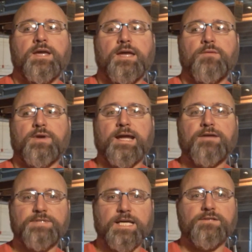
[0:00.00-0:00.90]
And when I
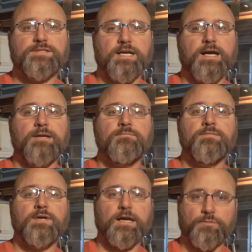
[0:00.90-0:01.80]
have downtime,
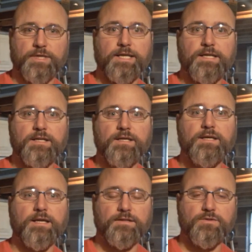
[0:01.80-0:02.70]
I read
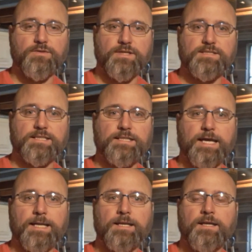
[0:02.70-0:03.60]
and do things like
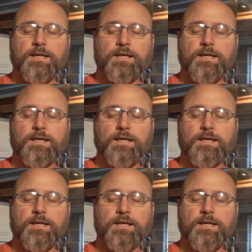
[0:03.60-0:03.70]
that.